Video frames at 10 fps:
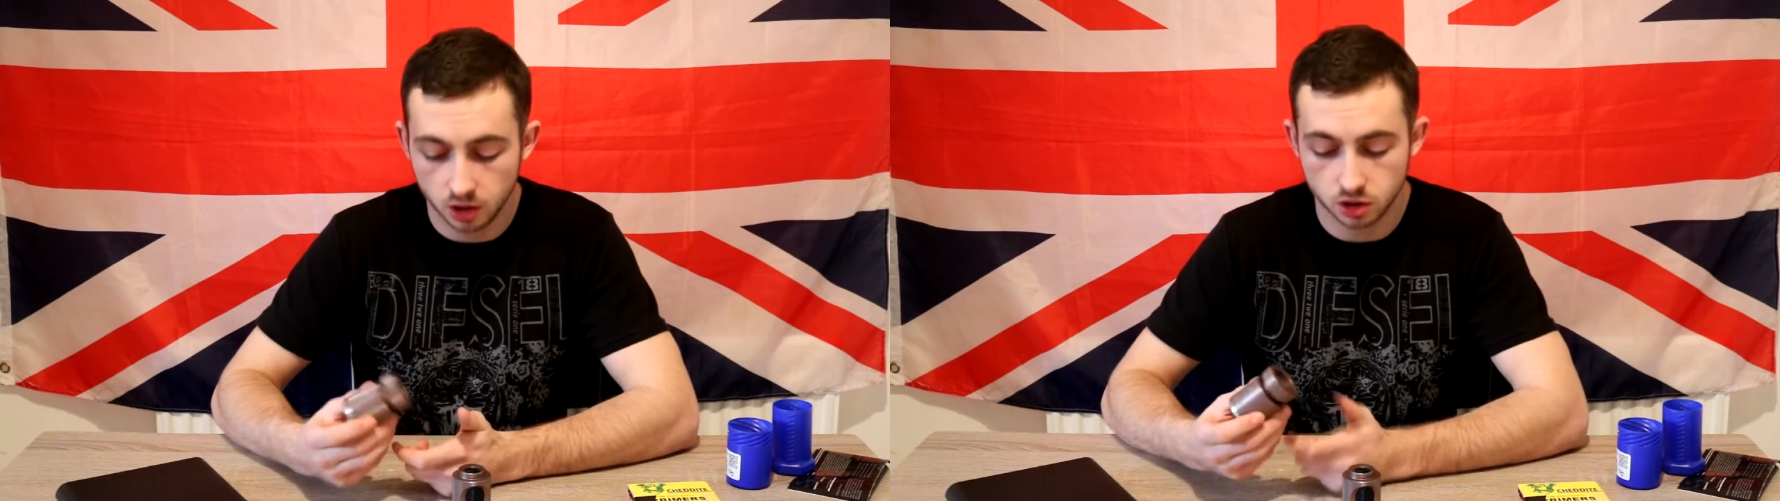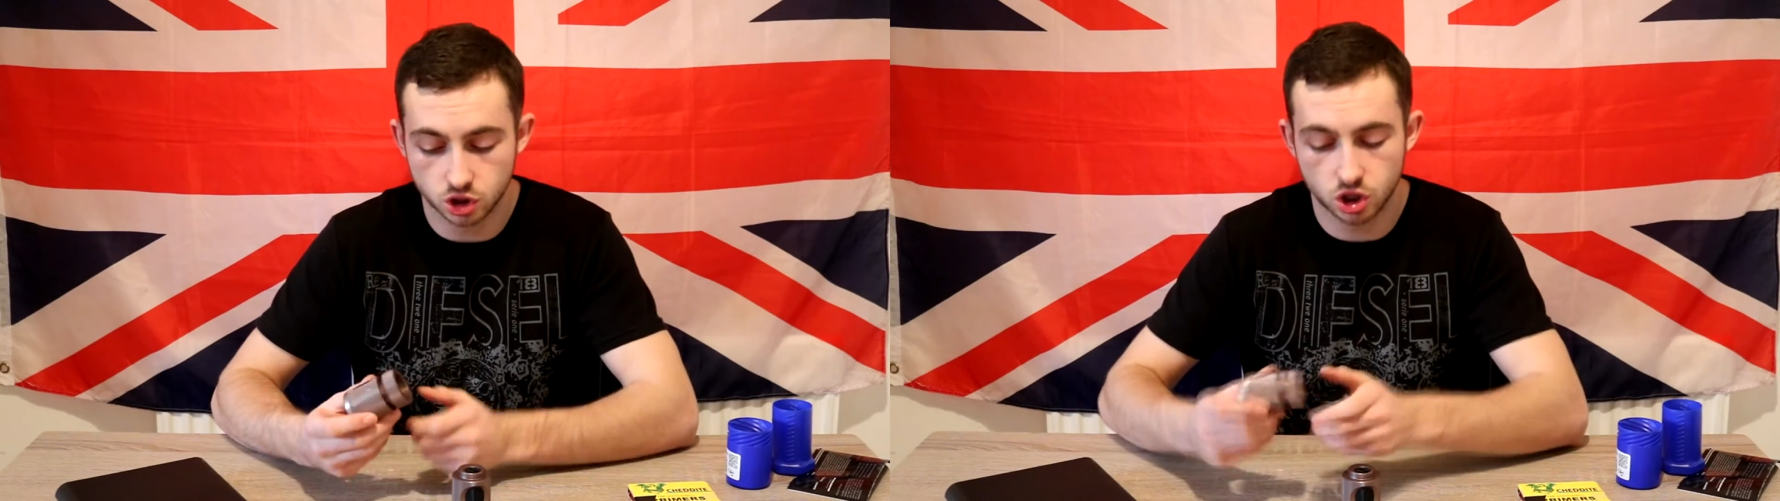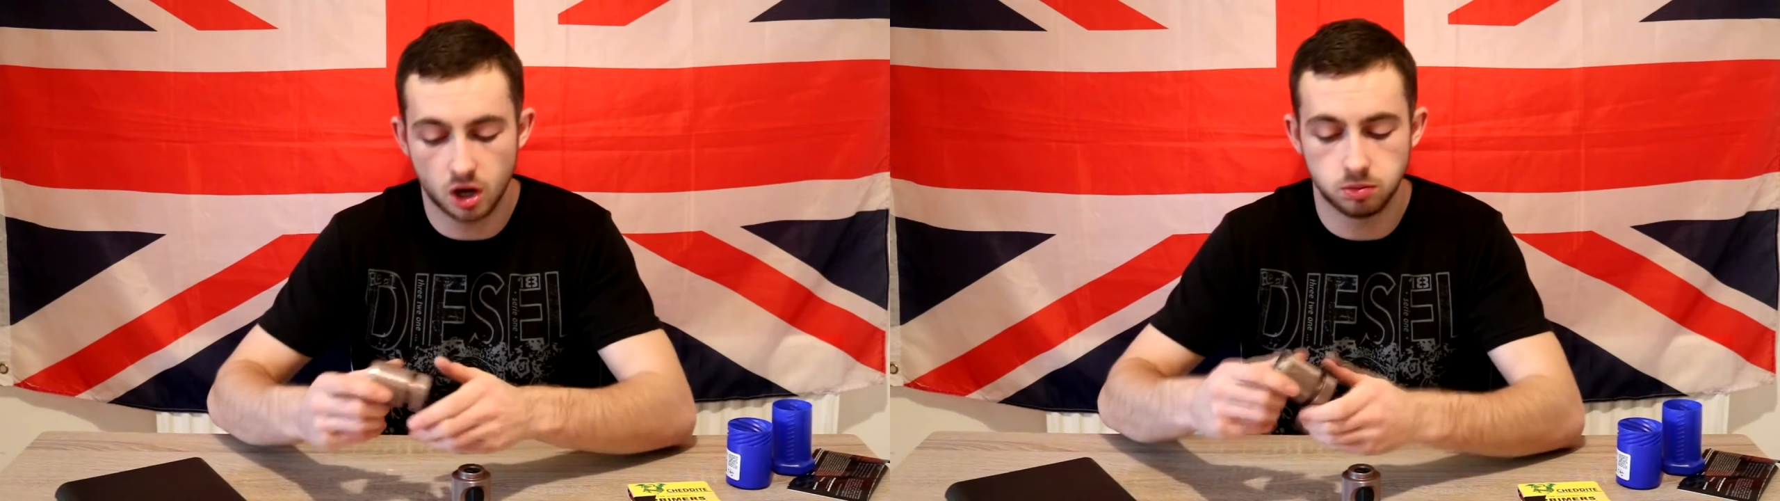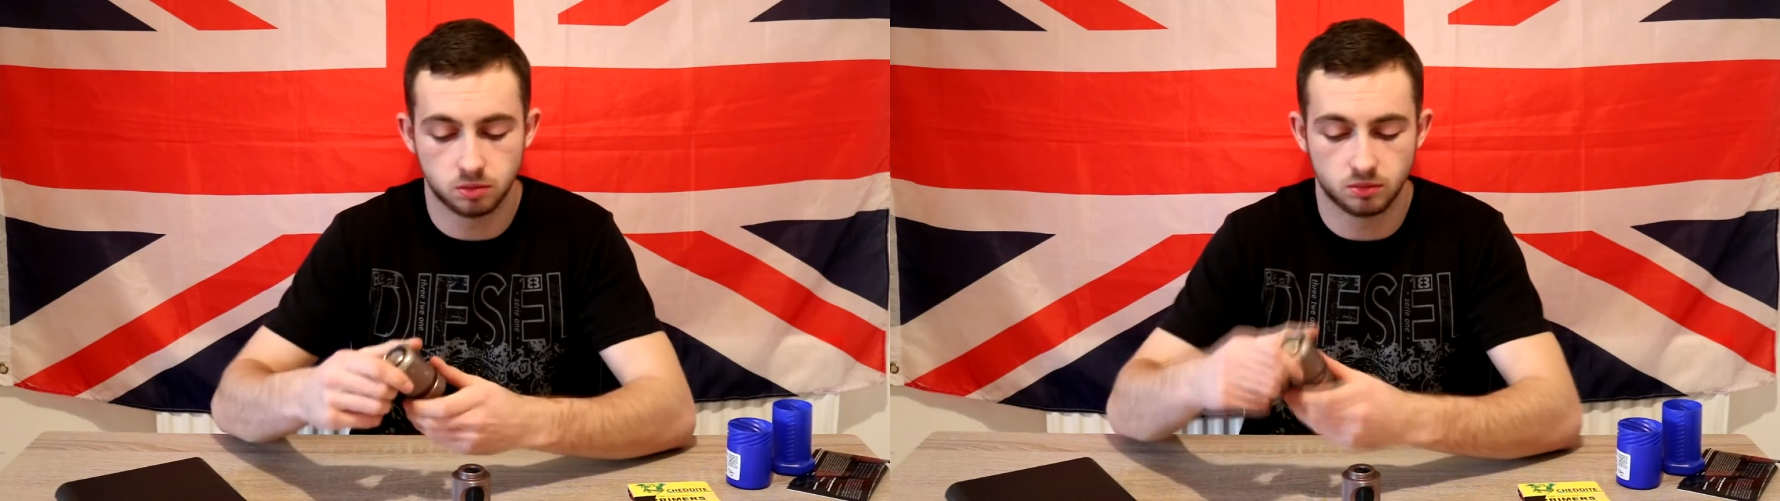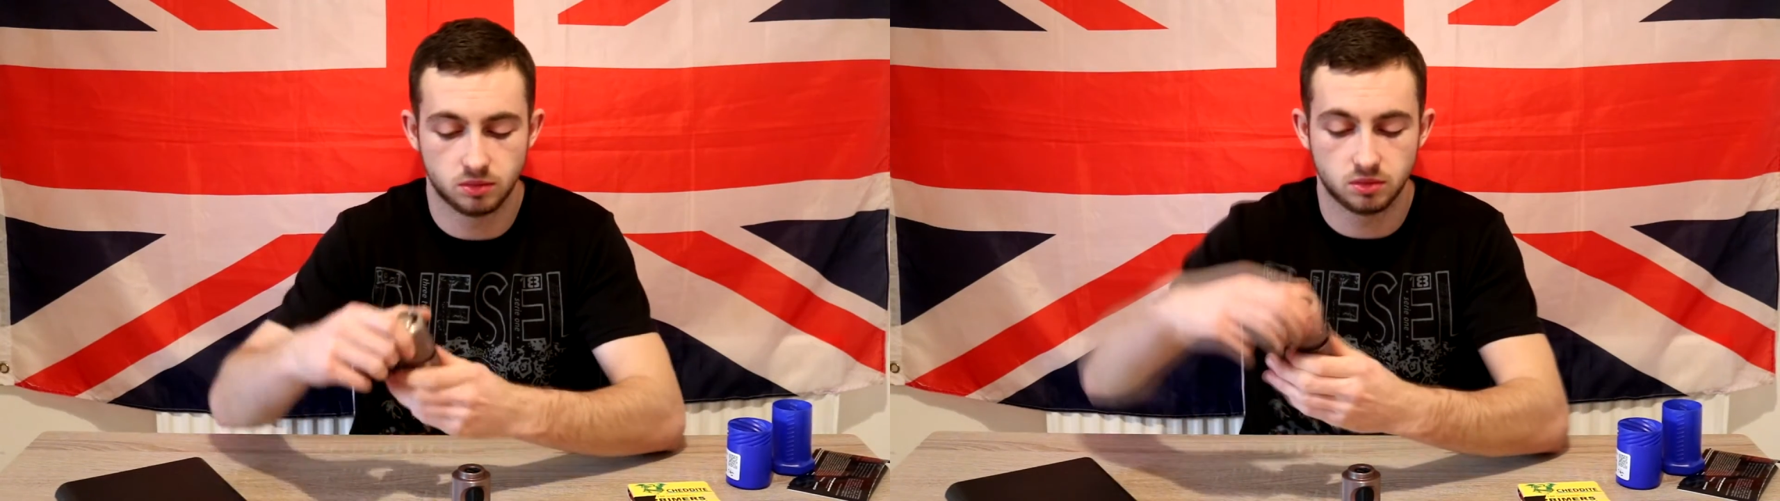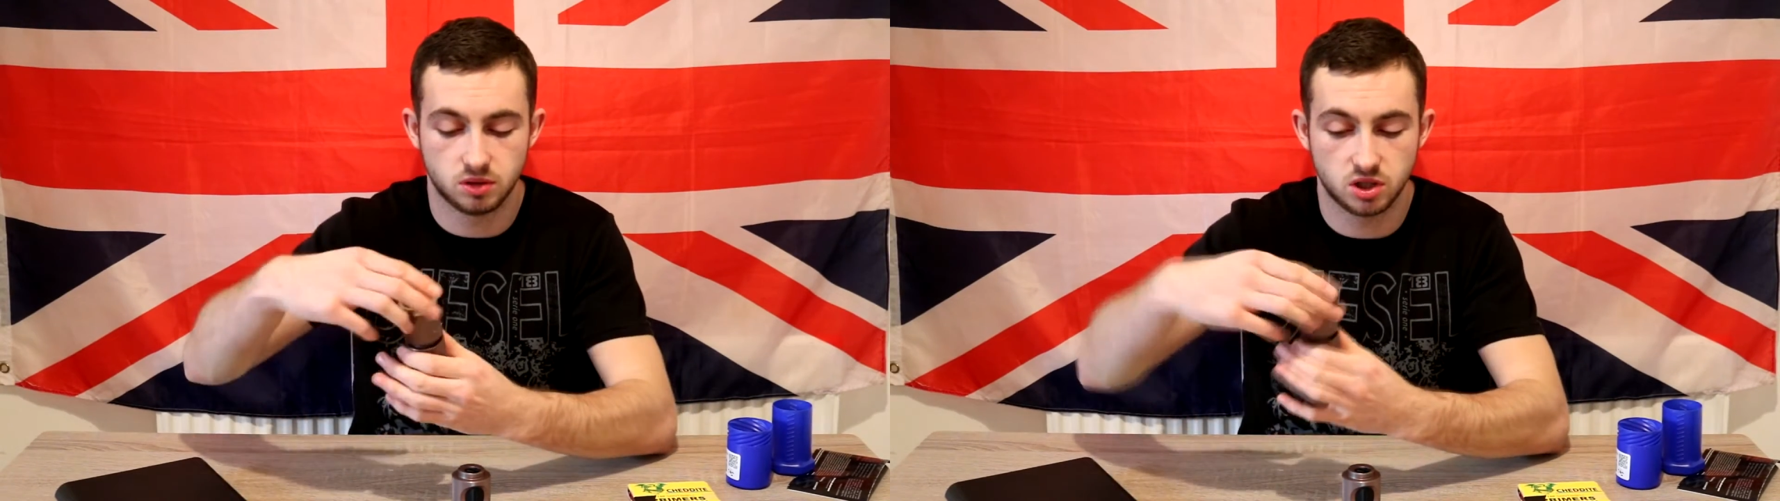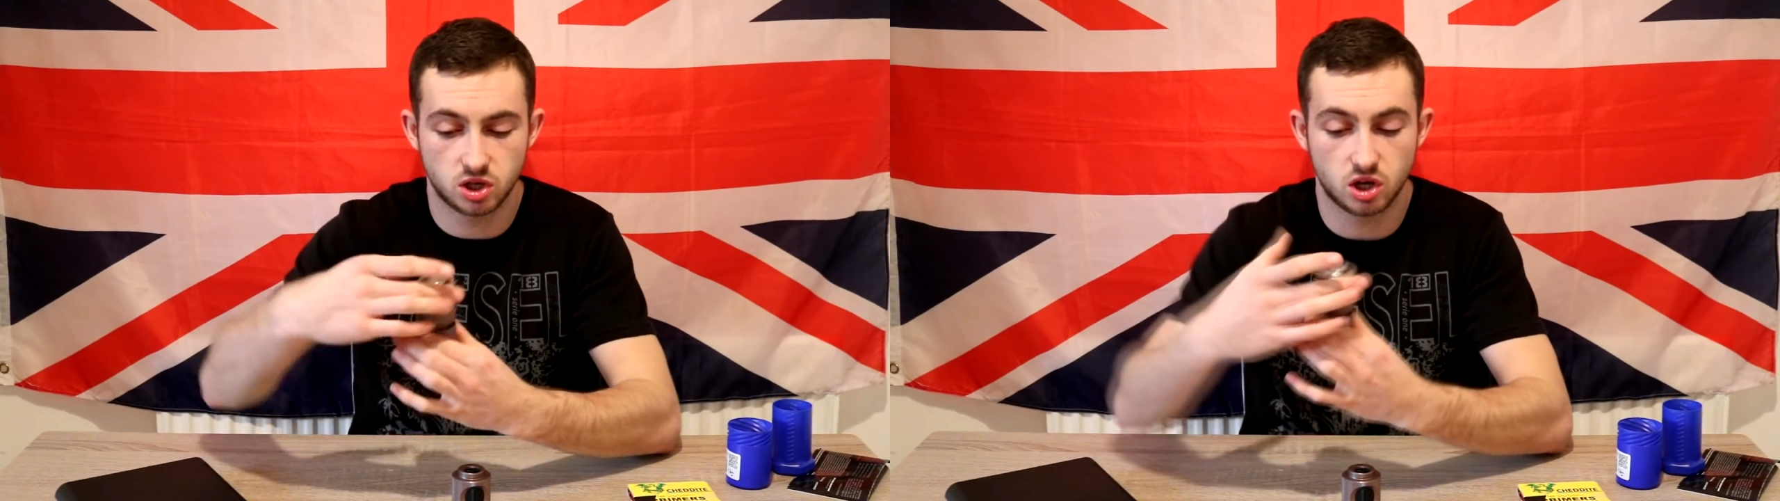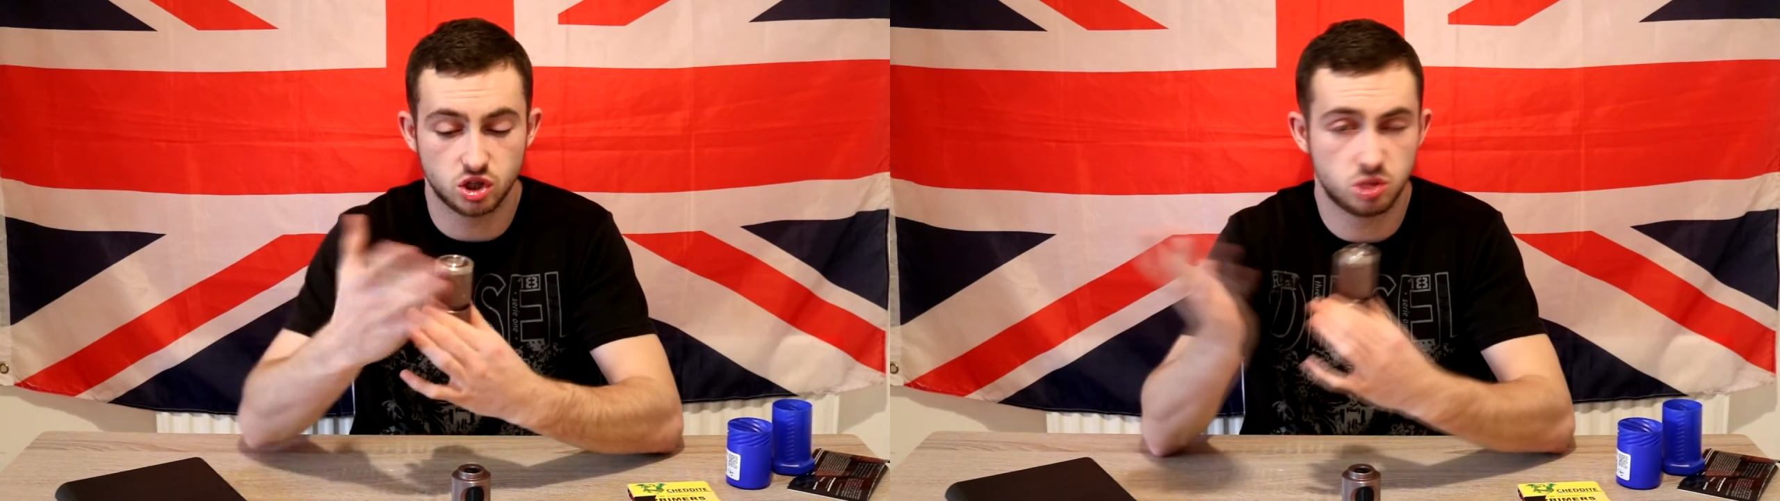The top
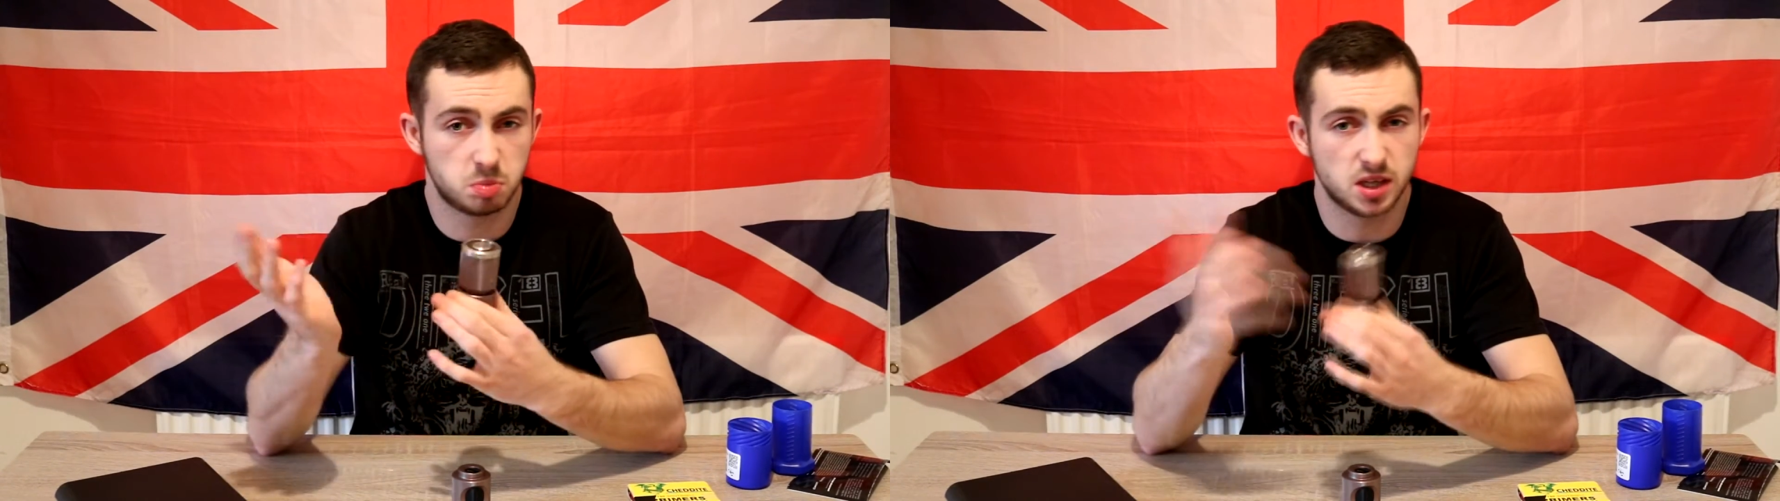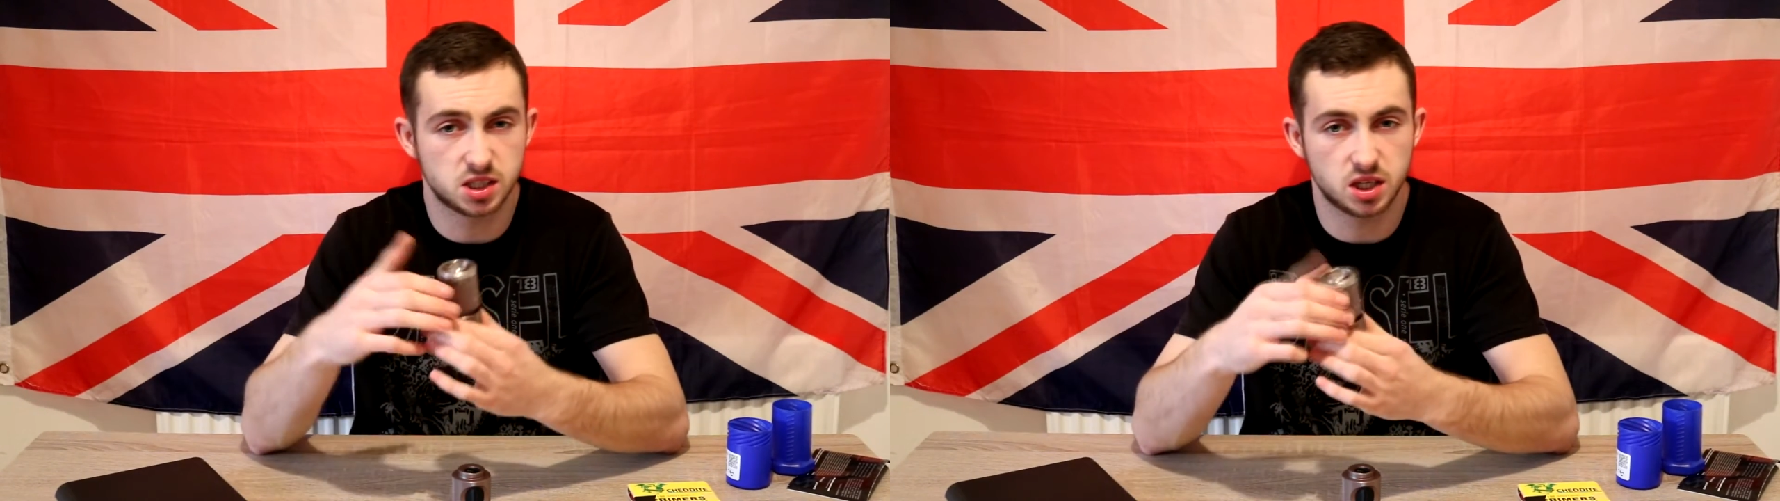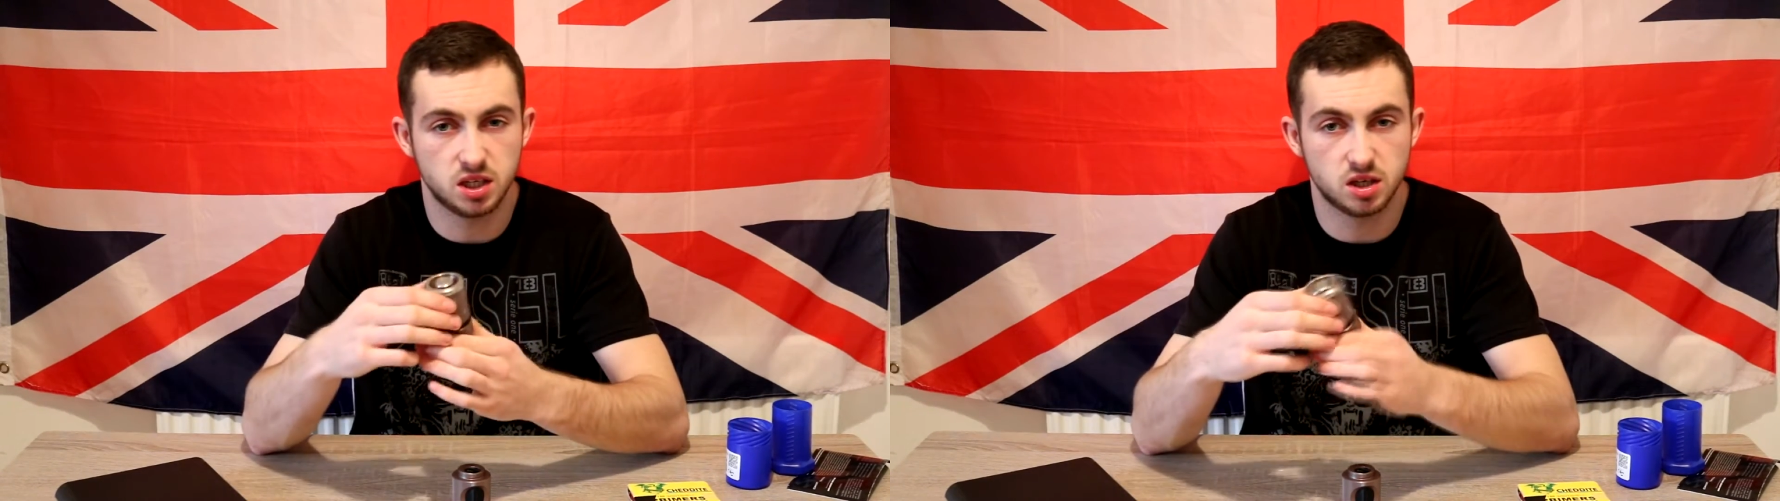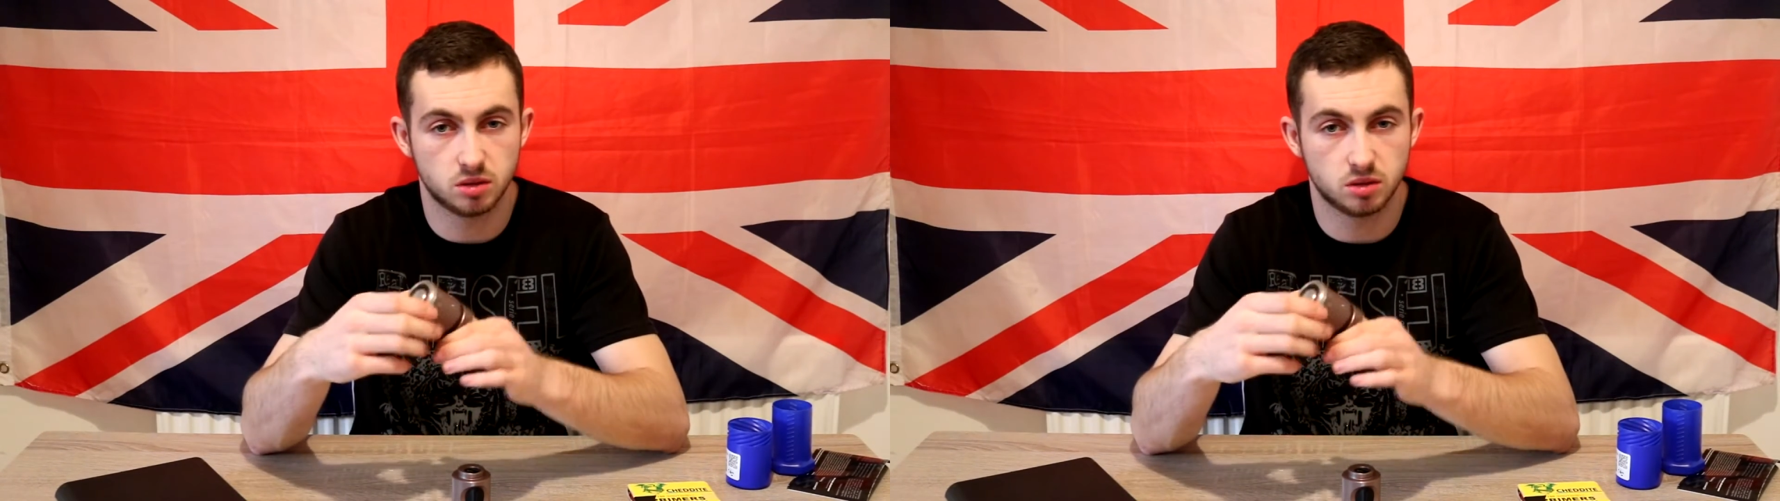is basically